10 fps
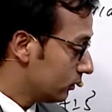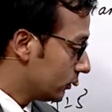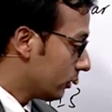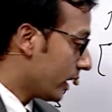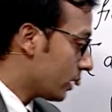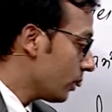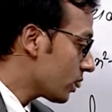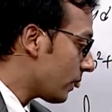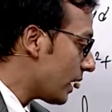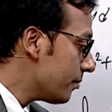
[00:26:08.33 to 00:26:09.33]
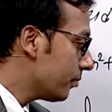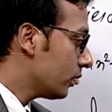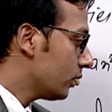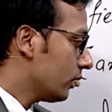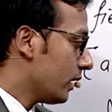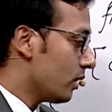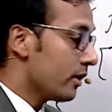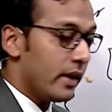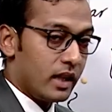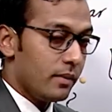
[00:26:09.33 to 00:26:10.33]
So x plus 5, this
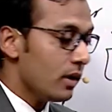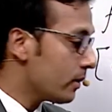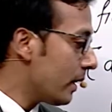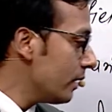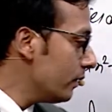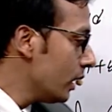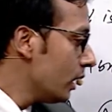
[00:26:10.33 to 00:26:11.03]
also x plus 5,